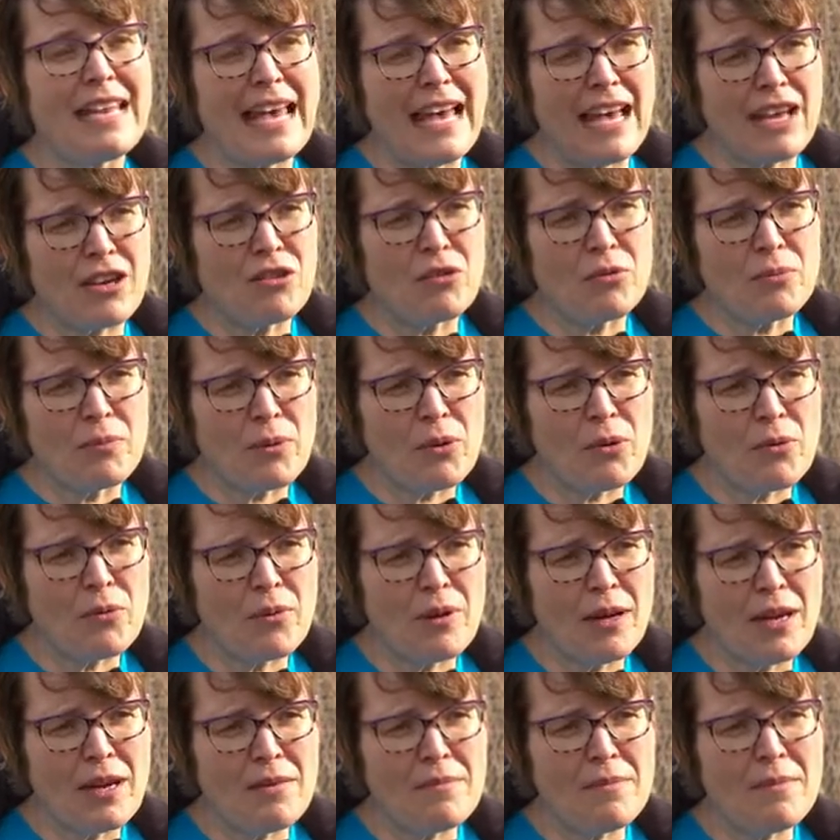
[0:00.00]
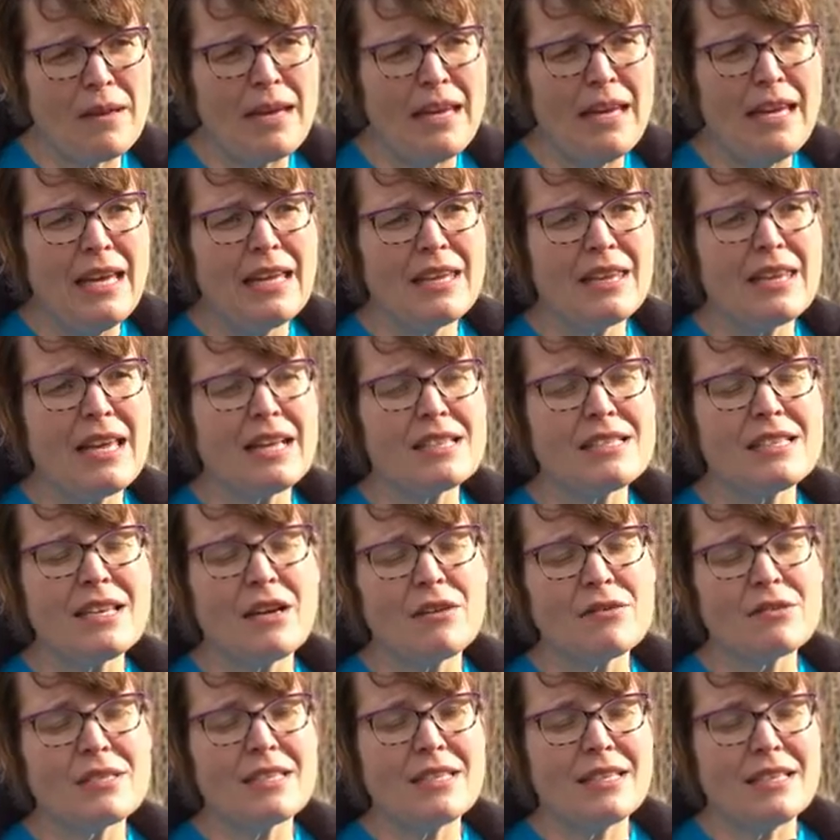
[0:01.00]
an adult program that's
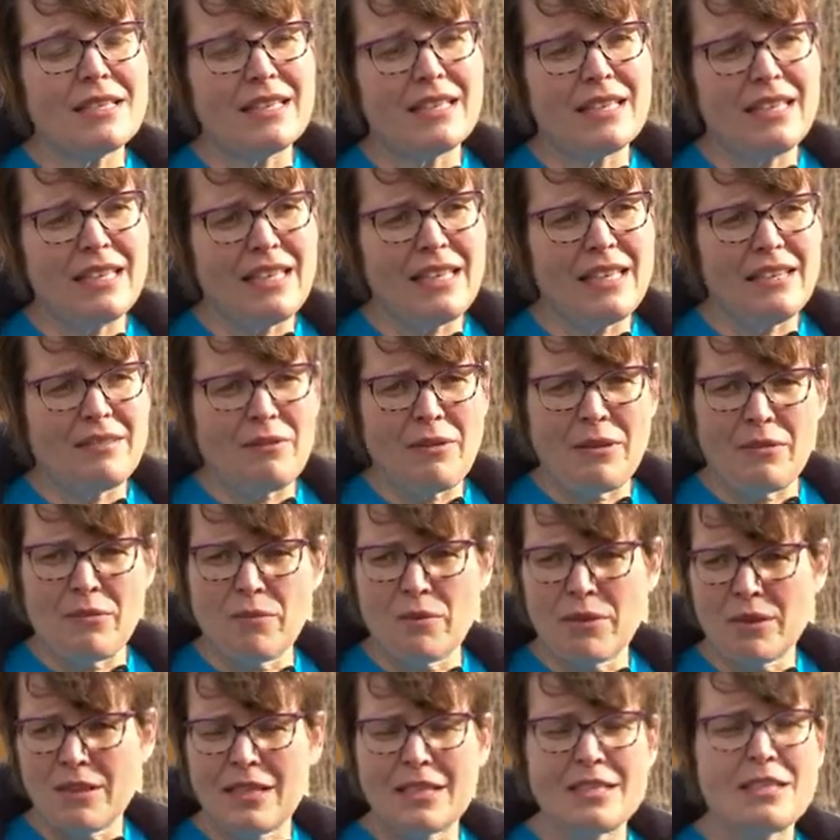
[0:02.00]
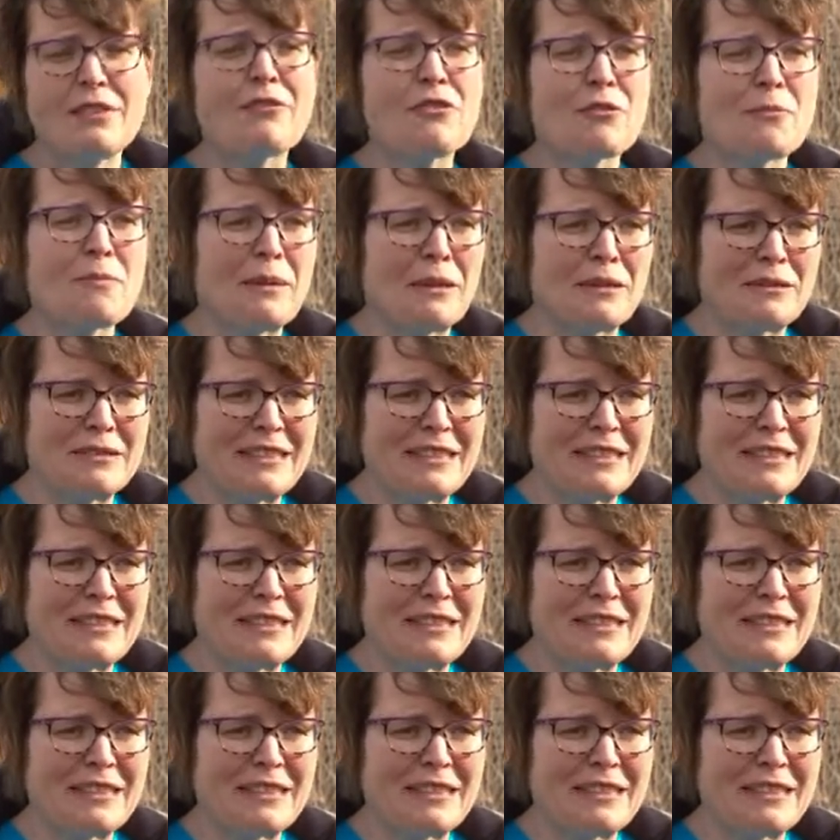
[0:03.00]
housed in, we're in a different